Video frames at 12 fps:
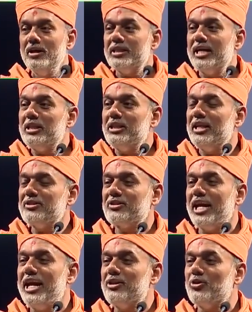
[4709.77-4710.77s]
that this
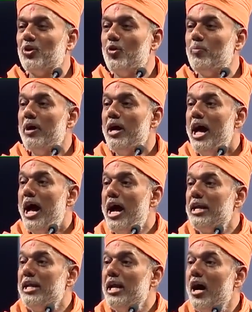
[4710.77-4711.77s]
age group had an